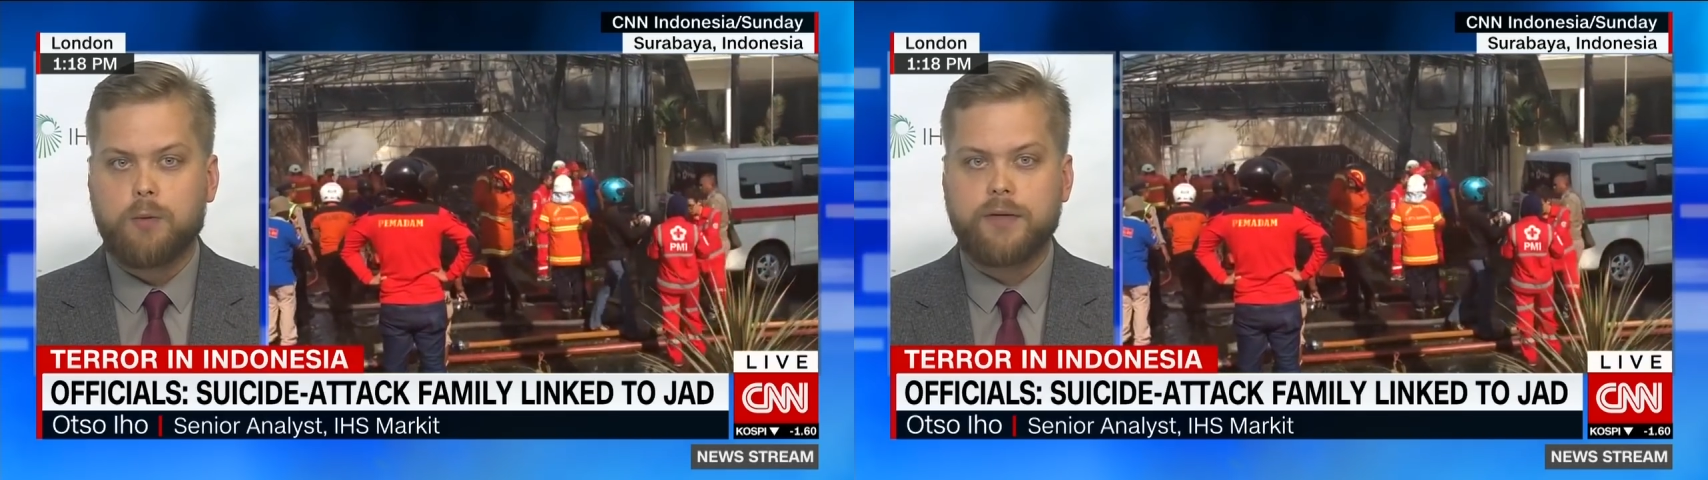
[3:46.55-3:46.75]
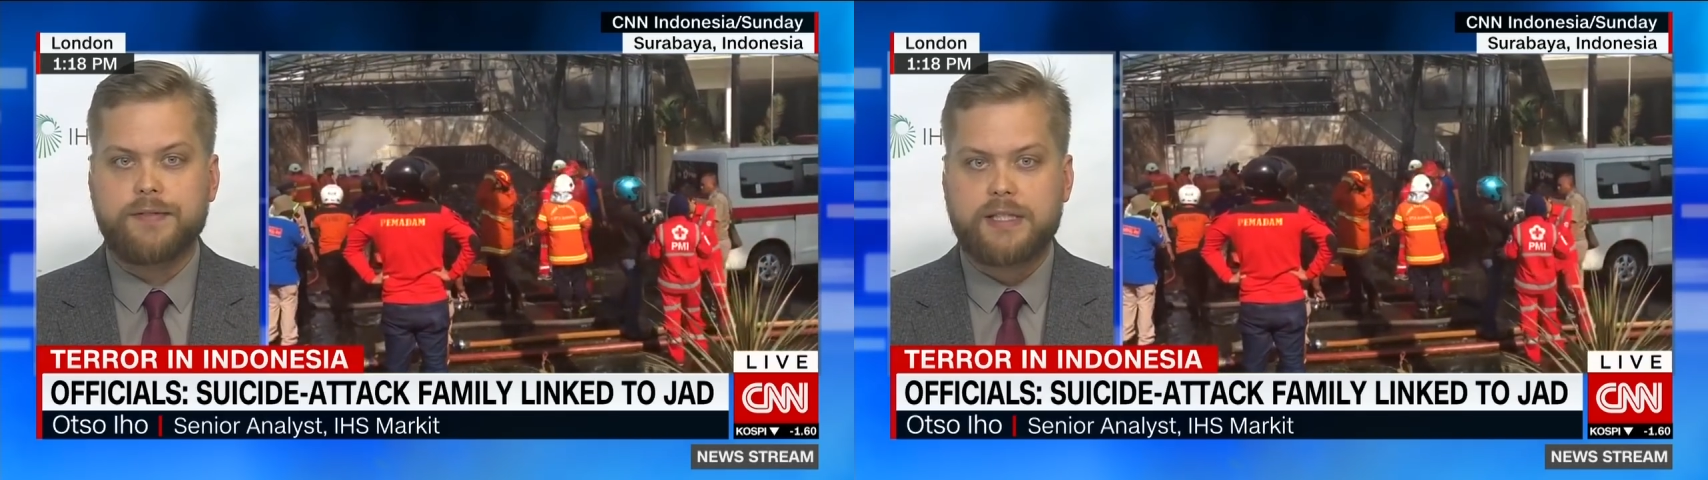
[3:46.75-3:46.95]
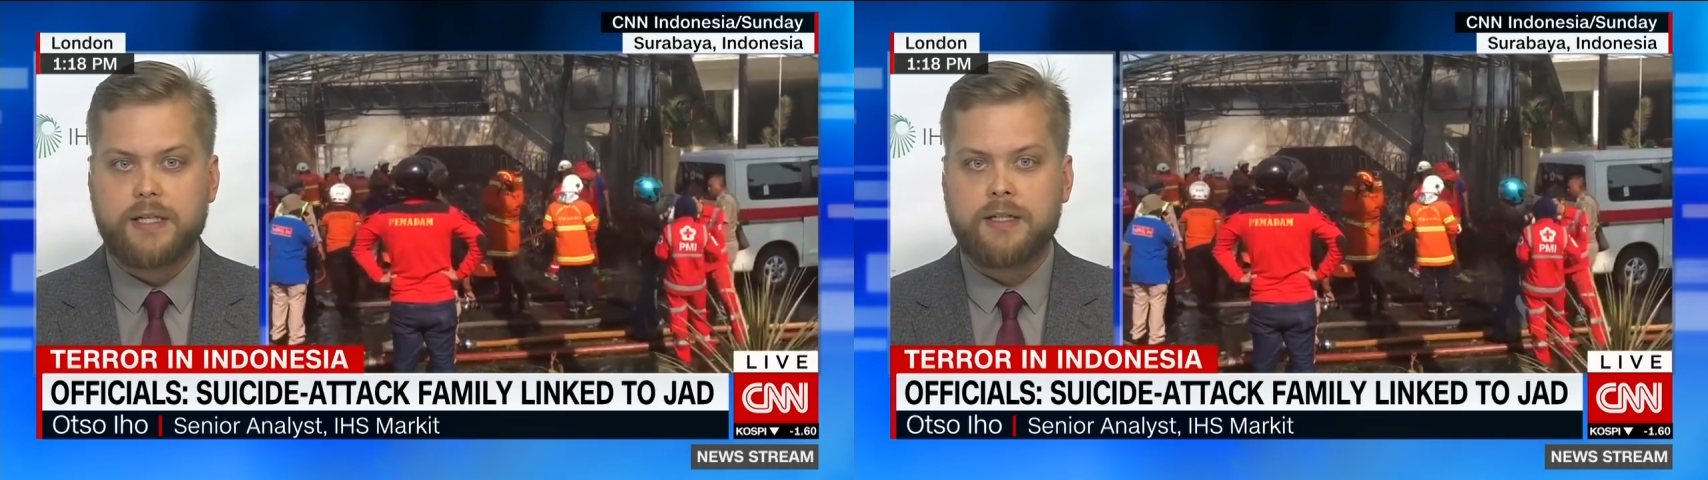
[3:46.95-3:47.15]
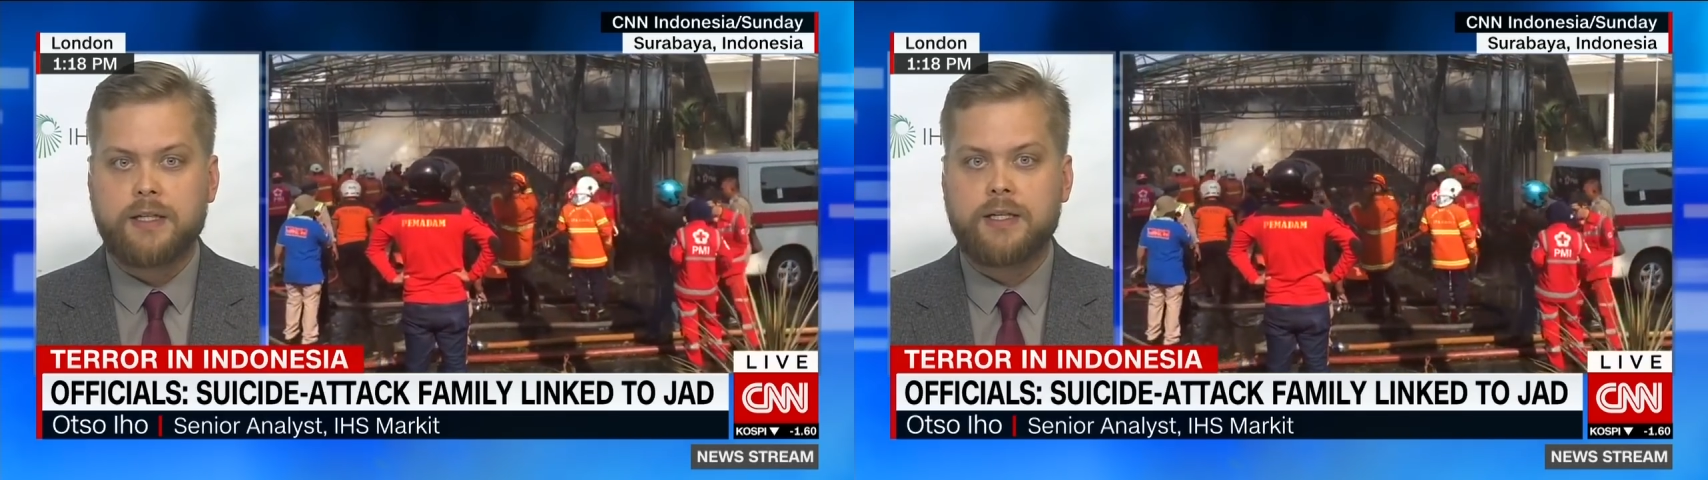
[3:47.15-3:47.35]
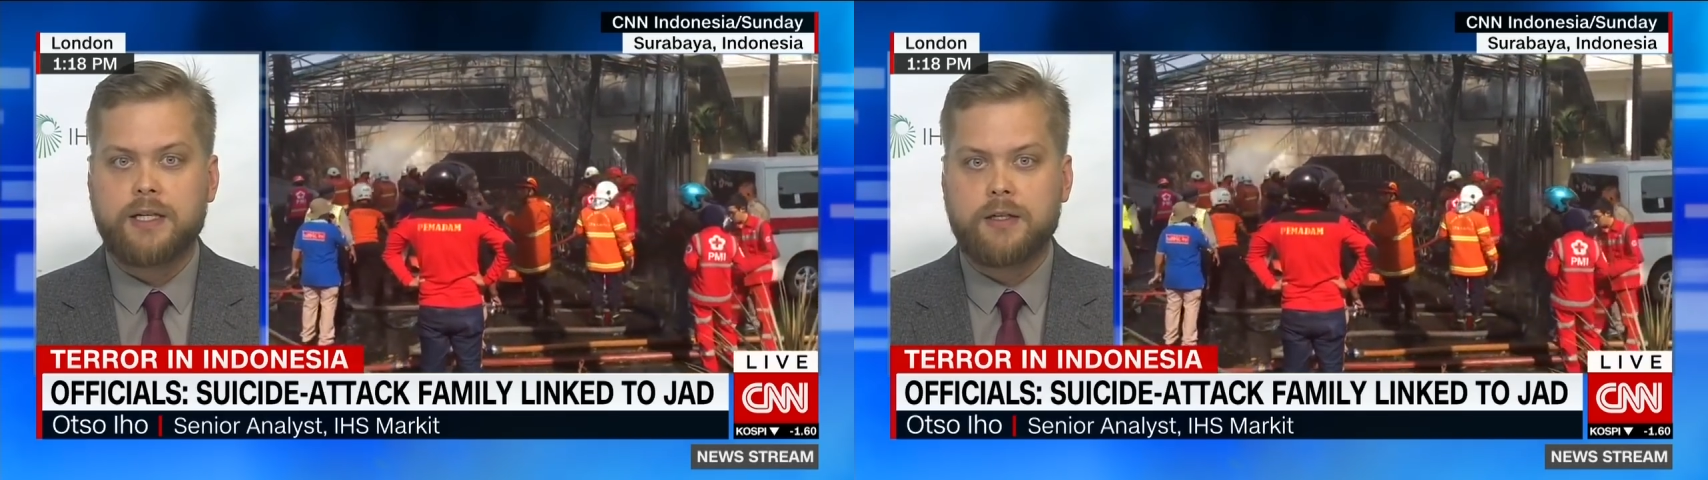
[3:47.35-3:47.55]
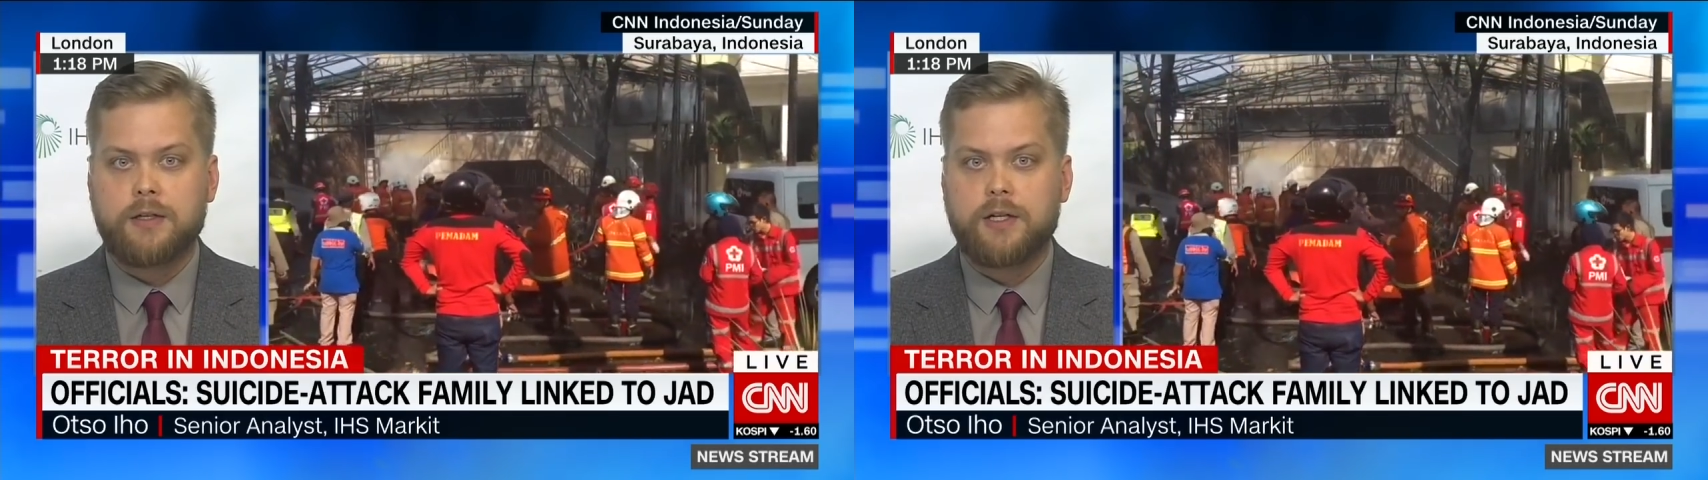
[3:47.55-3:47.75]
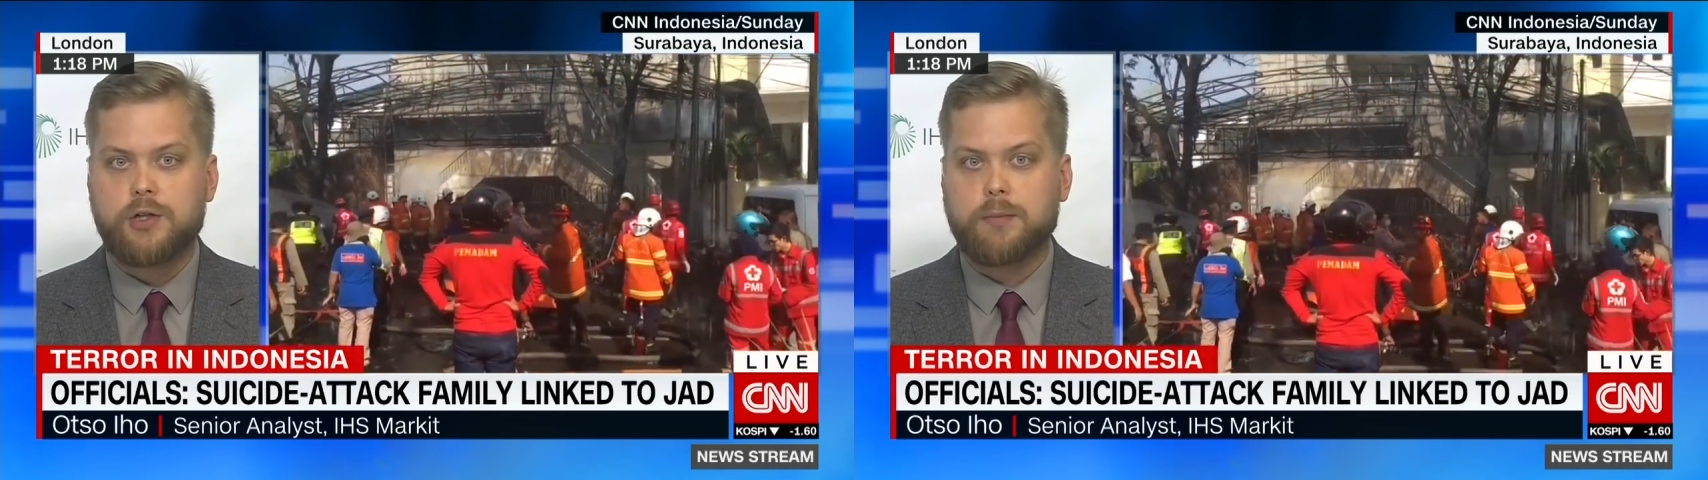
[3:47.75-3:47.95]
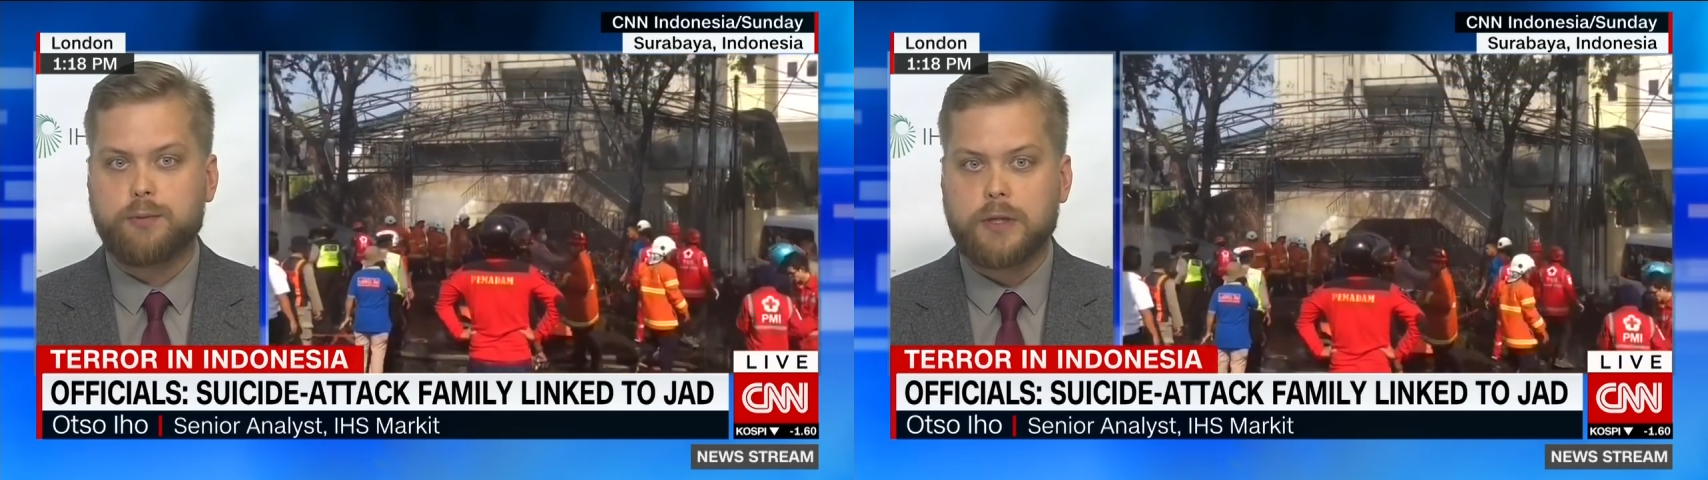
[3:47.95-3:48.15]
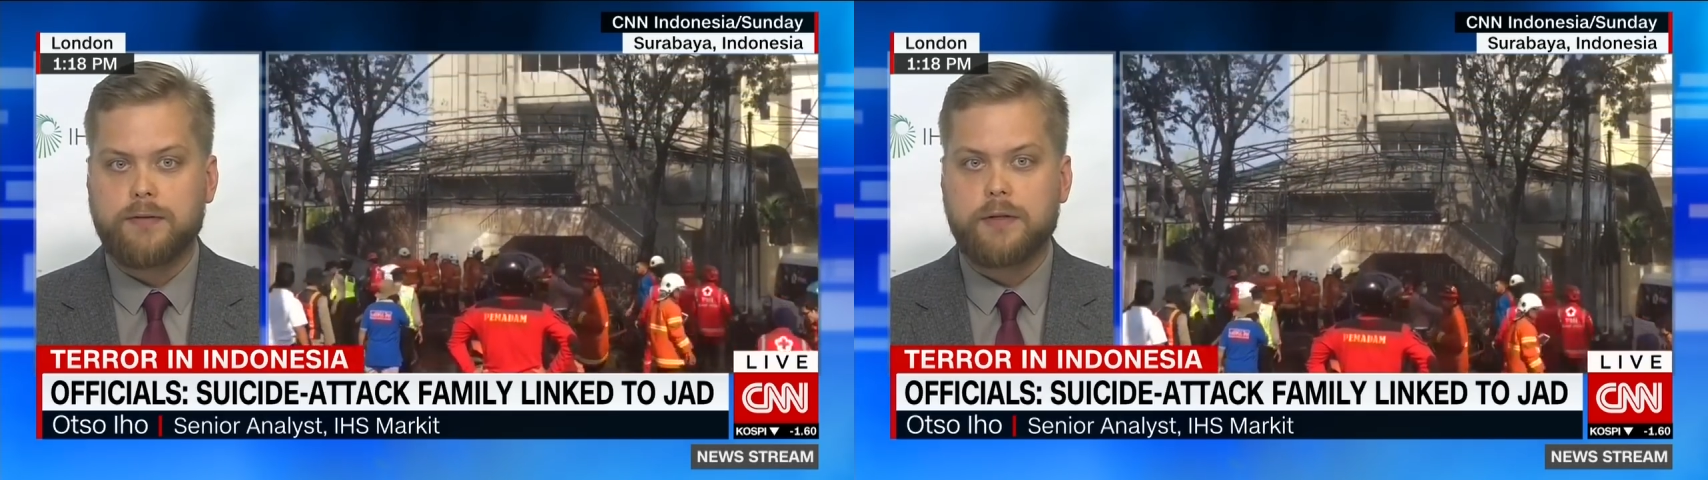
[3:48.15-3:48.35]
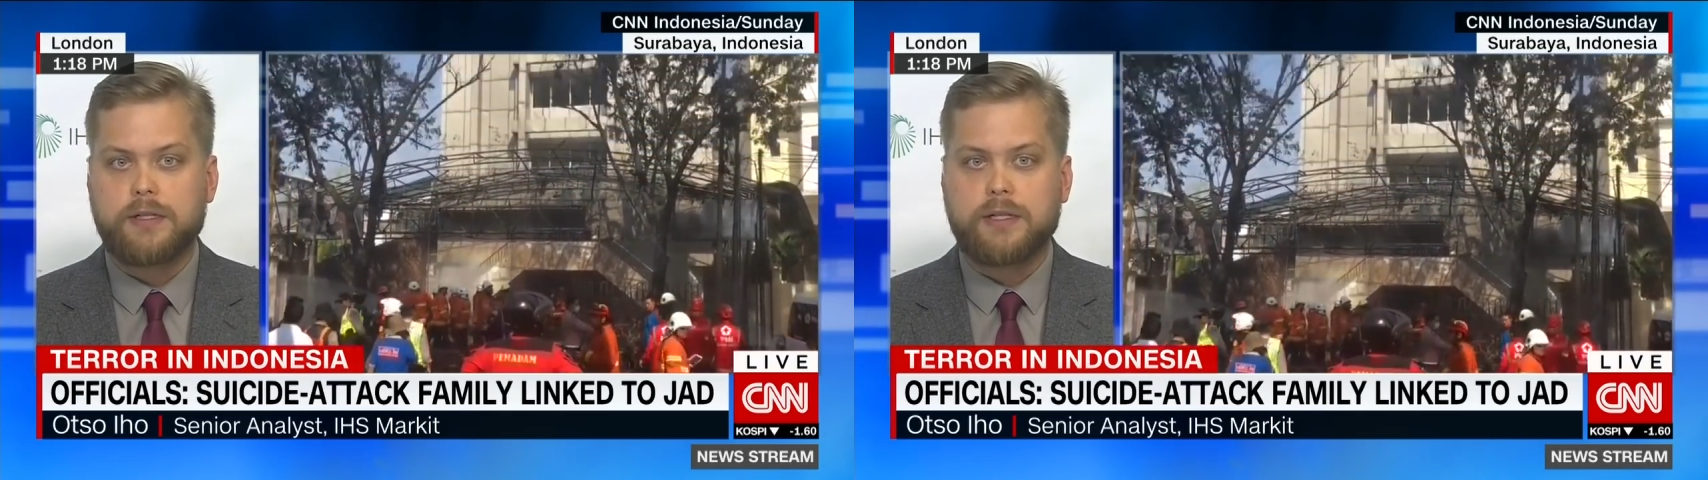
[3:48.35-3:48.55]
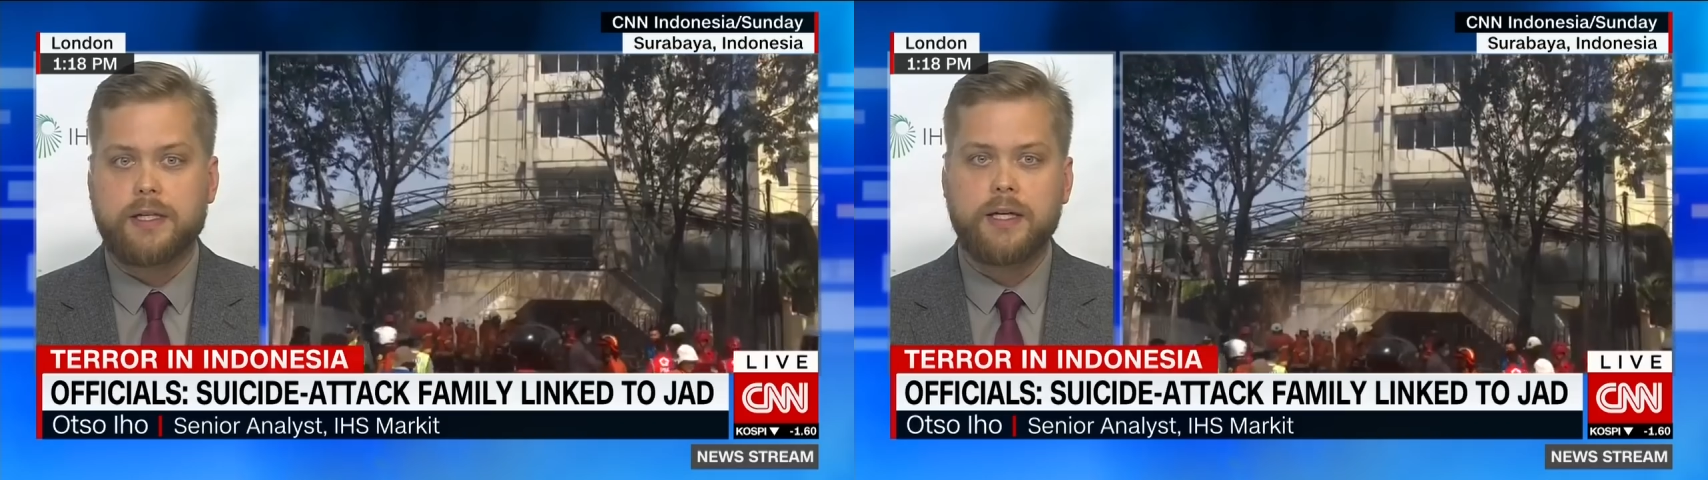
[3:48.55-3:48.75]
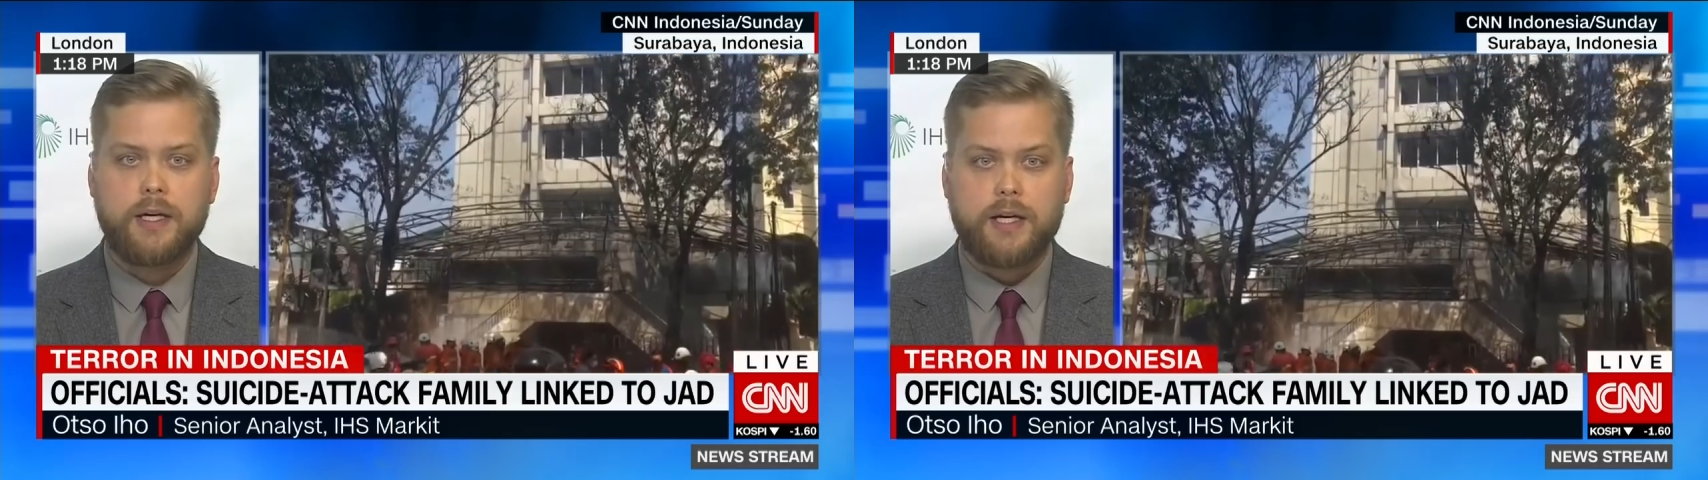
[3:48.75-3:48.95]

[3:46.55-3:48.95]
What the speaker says: we've seen in Indonesia previously